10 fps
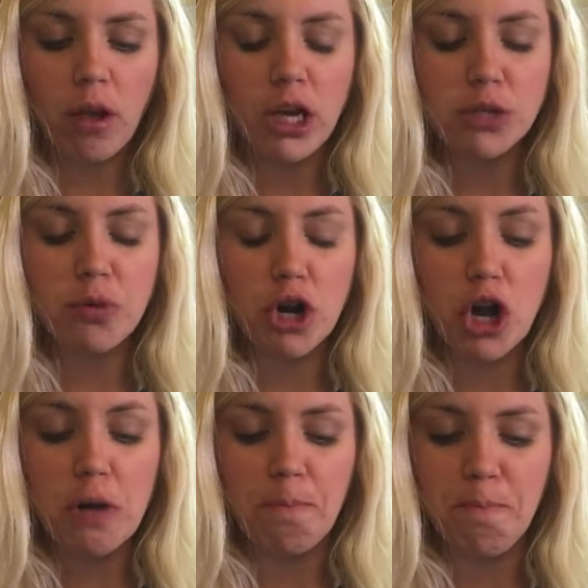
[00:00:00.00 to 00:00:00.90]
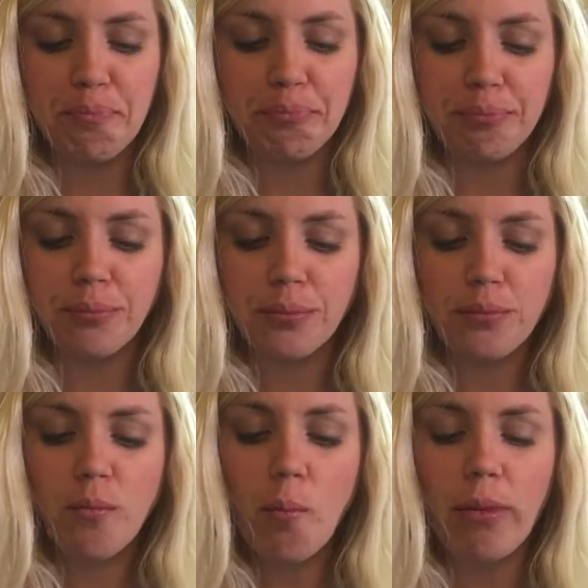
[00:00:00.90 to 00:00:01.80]
It's pretty good.
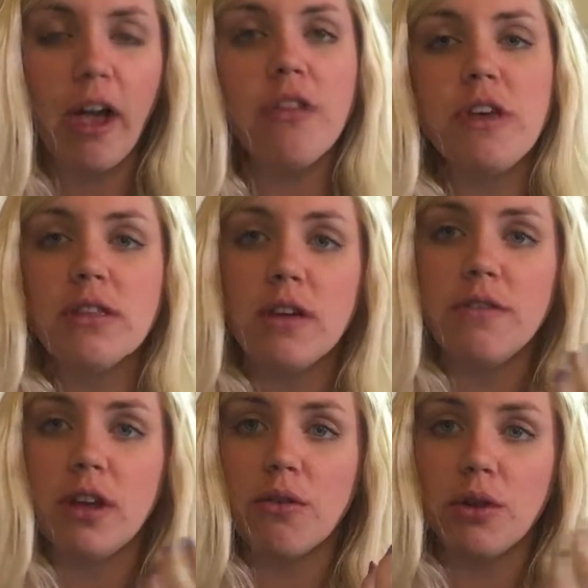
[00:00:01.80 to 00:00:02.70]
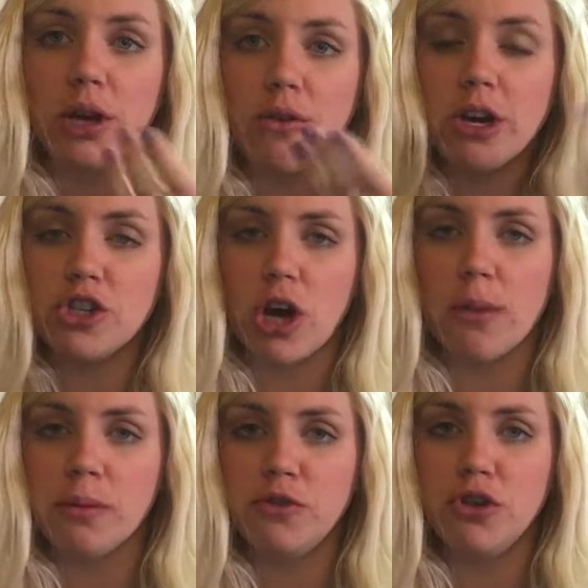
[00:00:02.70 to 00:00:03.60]
I think they've done a really great
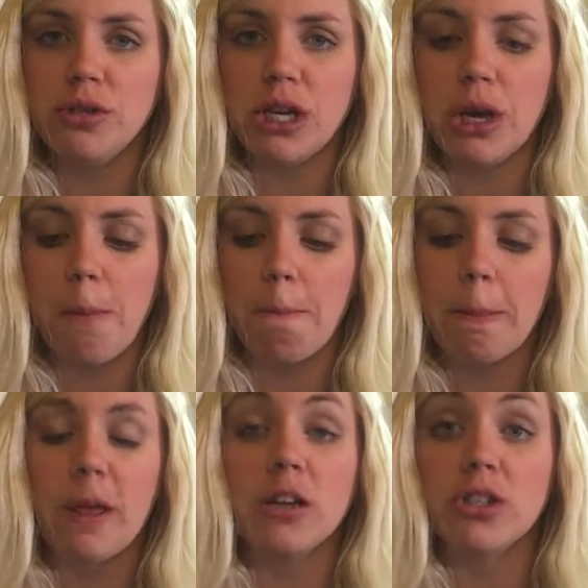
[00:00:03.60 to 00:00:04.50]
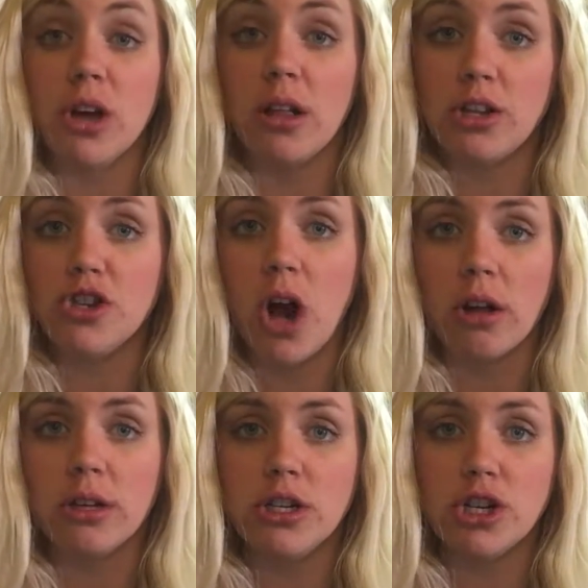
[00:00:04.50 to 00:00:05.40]
job of choosing a solid
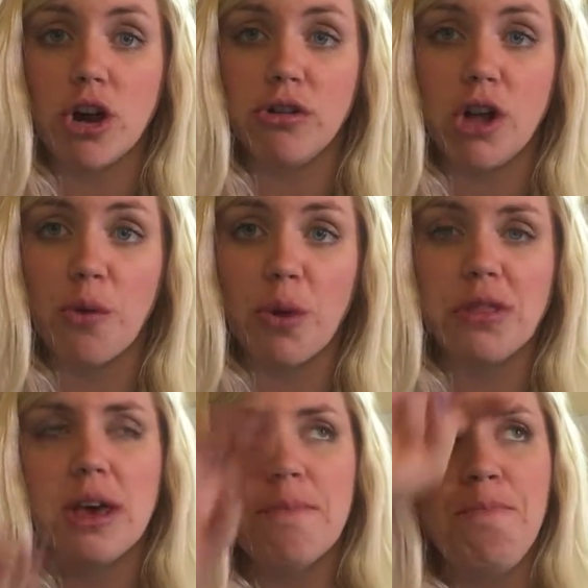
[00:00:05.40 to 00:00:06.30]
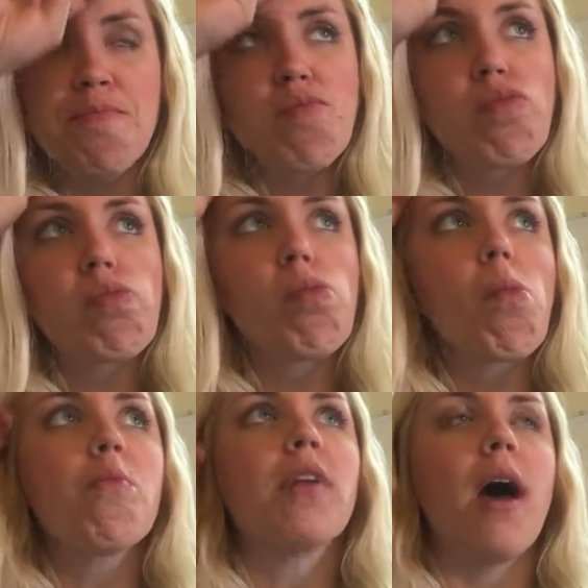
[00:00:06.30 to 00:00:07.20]
chocolate to go along with it.
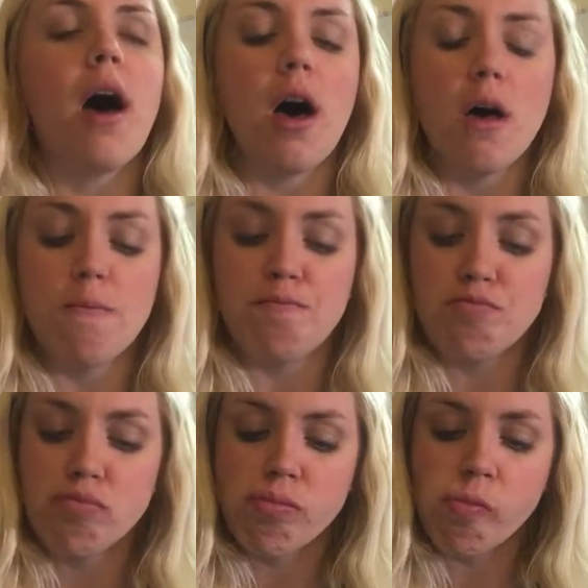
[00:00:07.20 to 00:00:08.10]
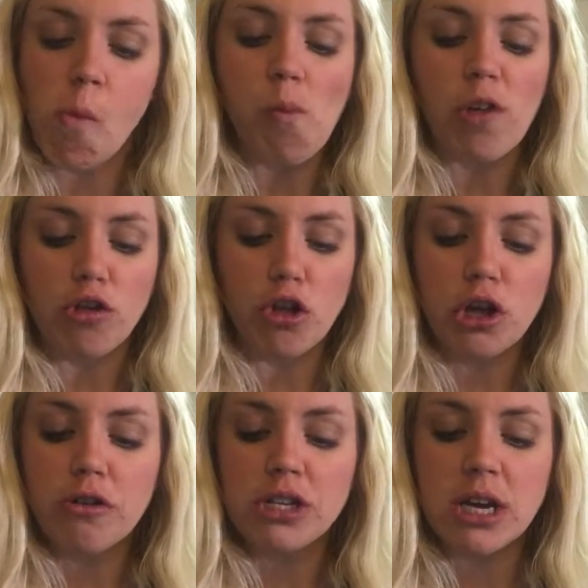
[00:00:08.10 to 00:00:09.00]
The
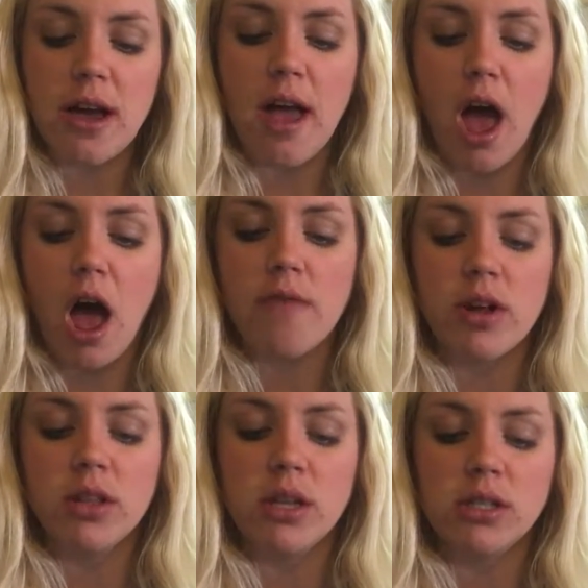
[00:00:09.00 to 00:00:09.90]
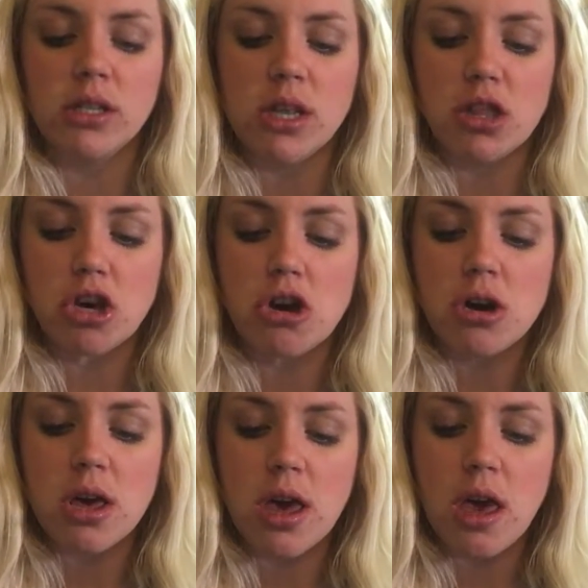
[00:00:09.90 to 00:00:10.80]
only critique I have on this is that the
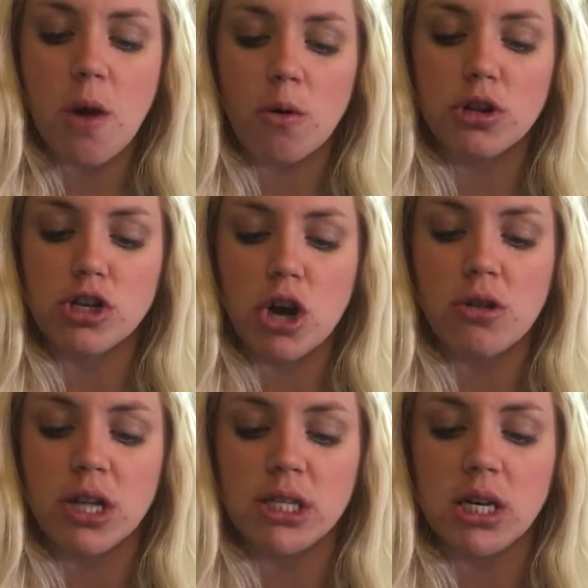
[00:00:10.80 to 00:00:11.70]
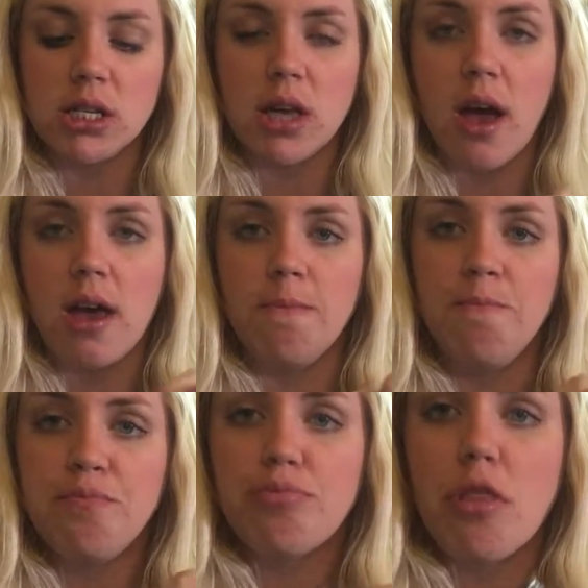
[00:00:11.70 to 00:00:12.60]
cookie or the dough that's inside
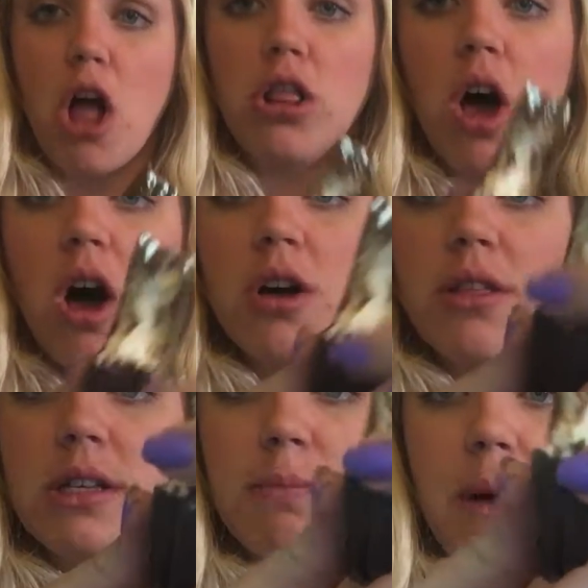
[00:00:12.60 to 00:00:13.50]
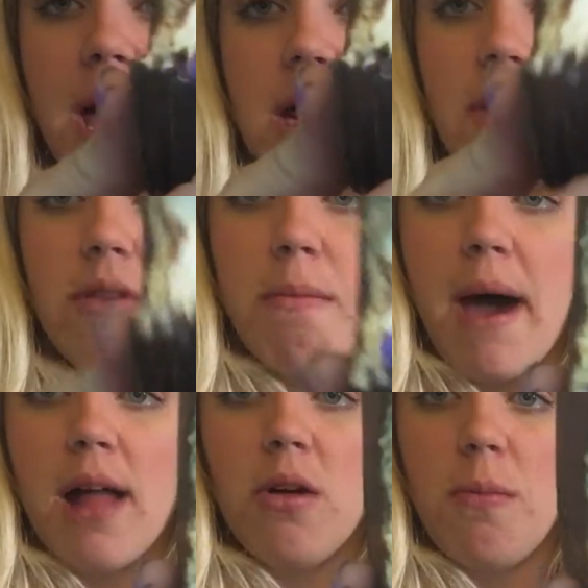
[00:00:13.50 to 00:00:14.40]
along this bite of the
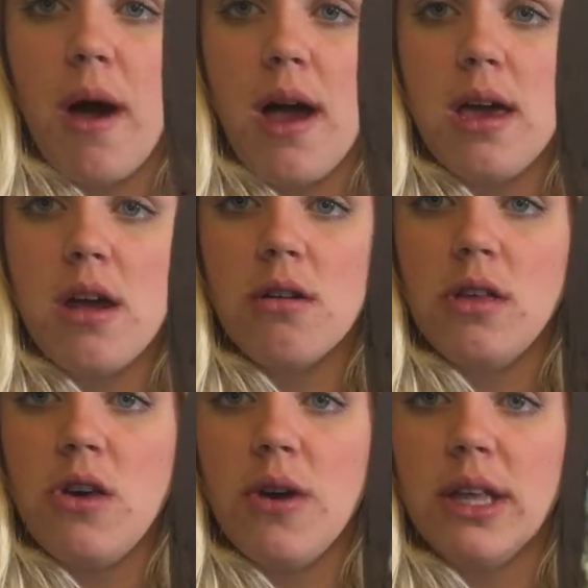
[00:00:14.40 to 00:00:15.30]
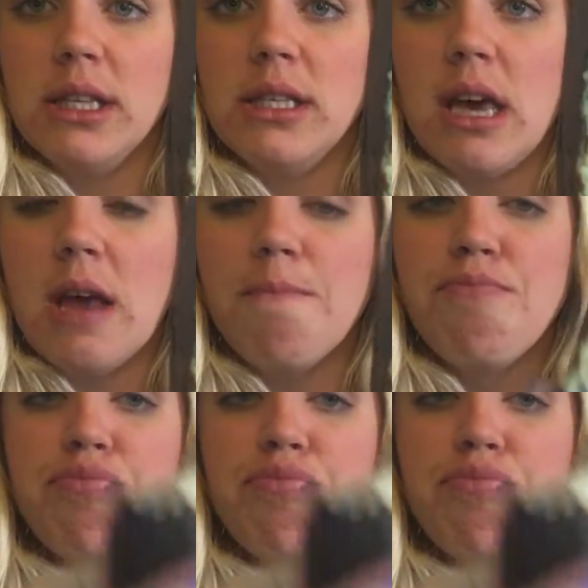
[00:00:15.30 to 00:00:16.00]
mallow pie here that you can see,